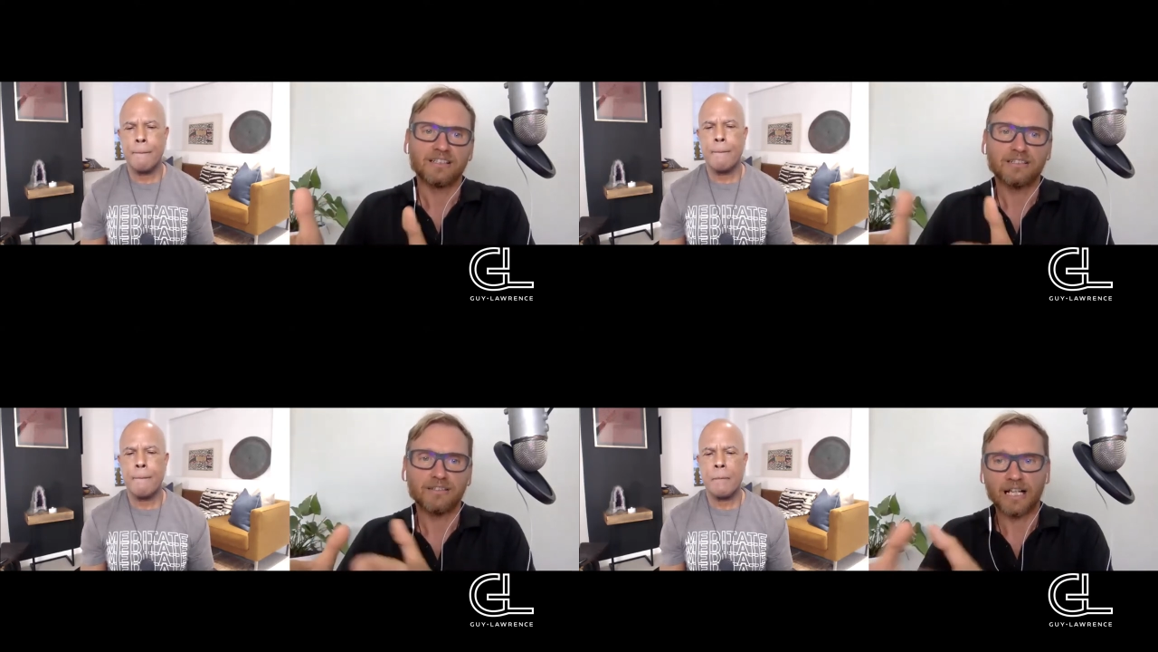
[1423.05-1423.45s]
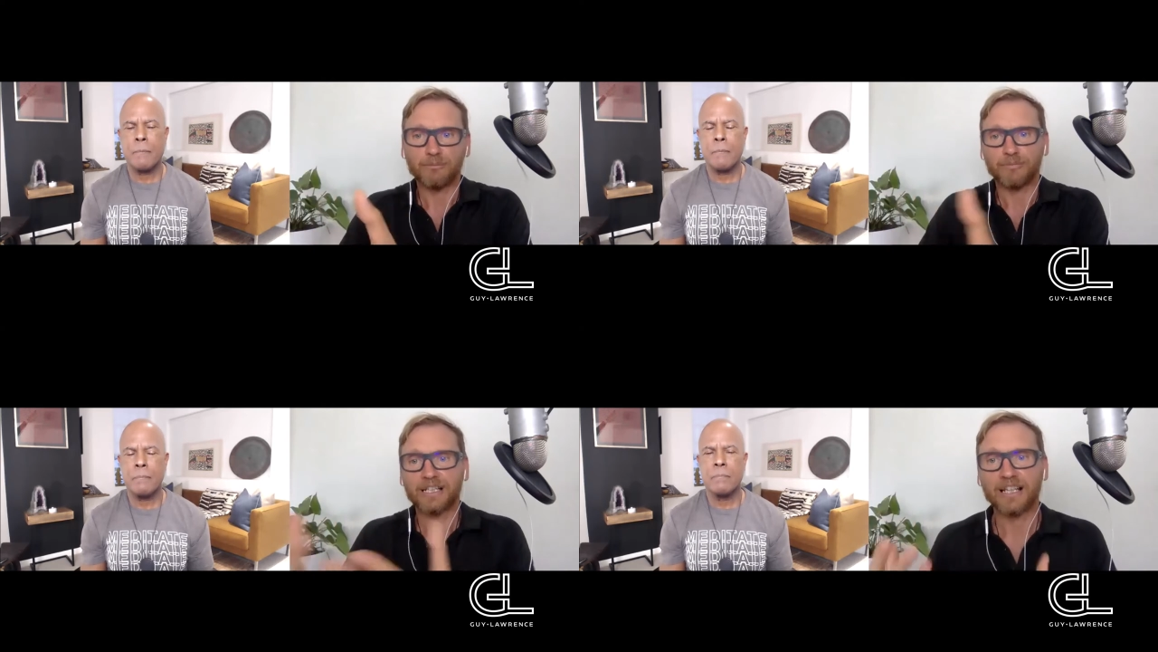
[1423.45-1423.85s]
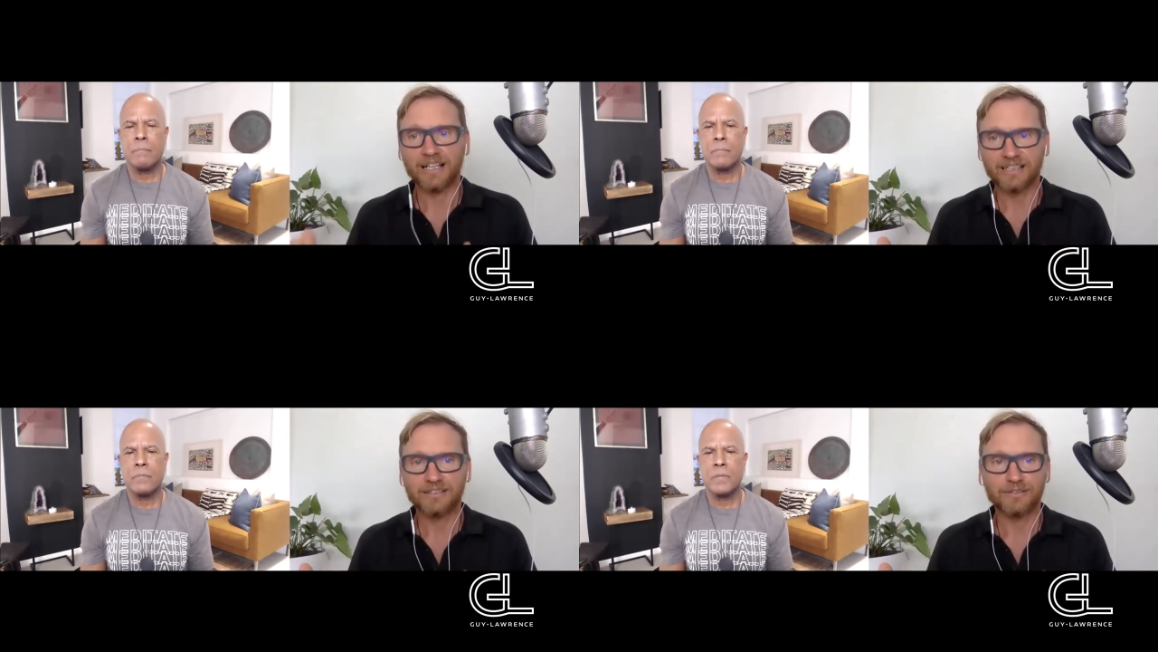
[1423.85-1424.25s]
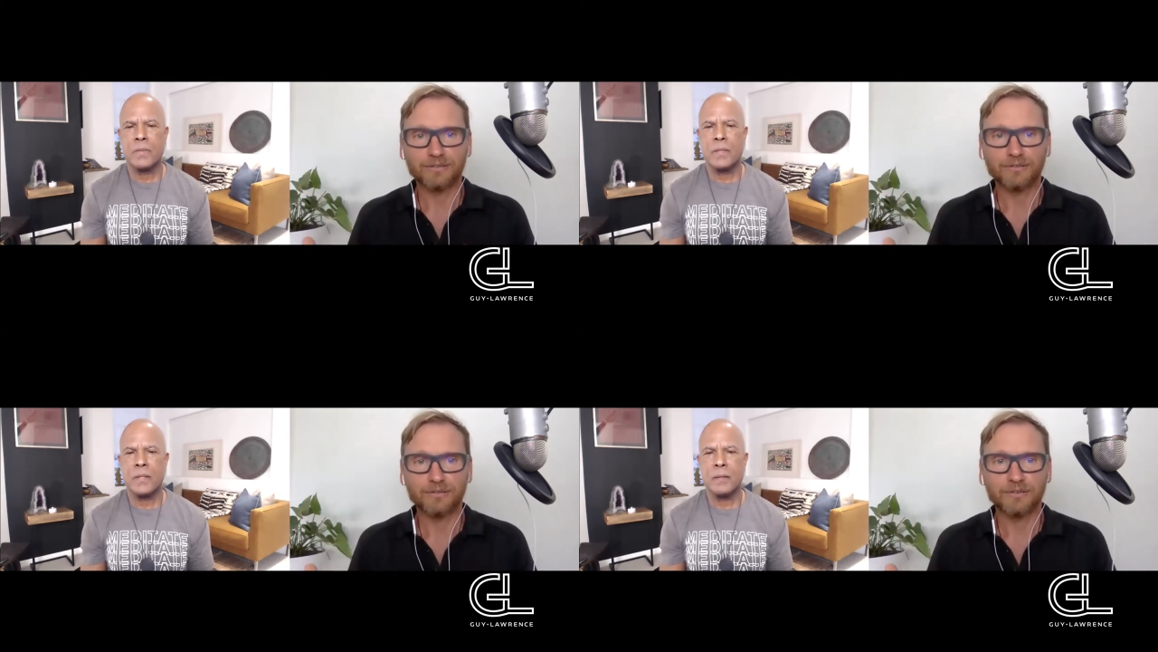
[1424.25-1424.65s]
Speaker 1: to help bring that
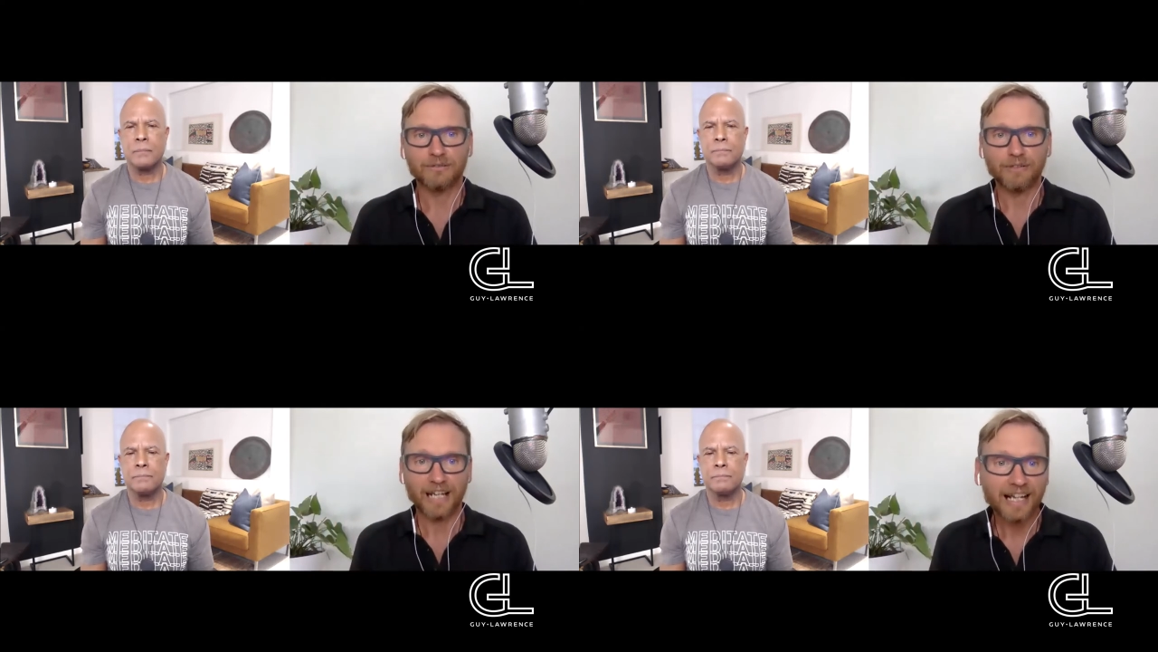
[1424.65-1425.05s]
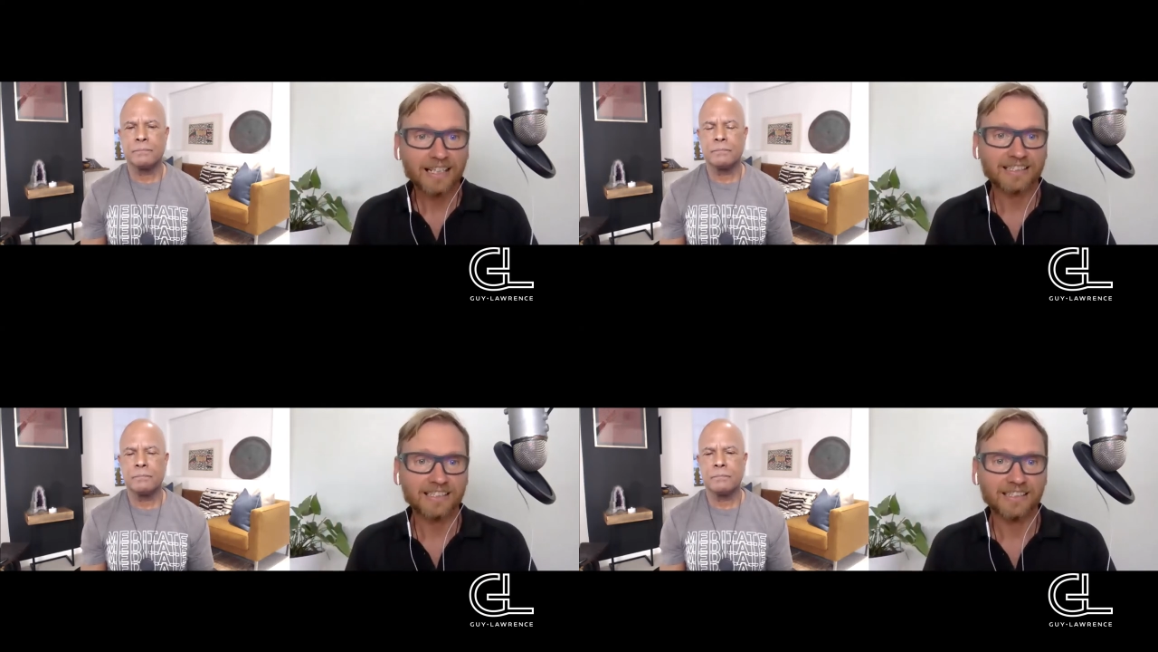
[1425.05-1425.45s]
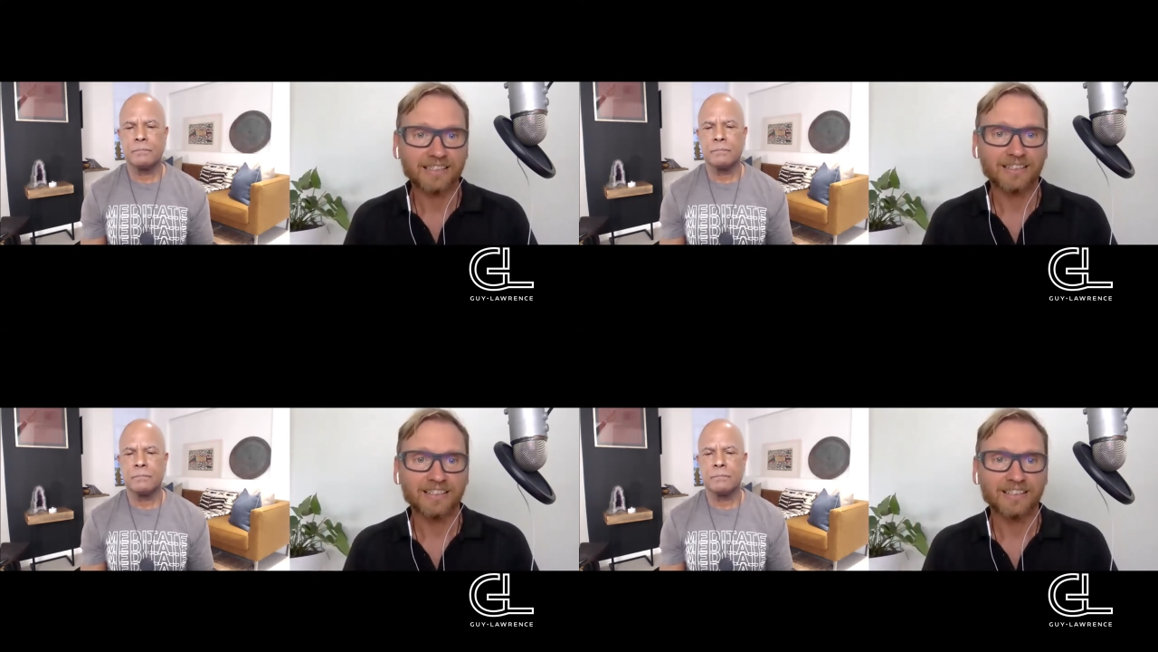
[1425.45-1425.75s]
into reality.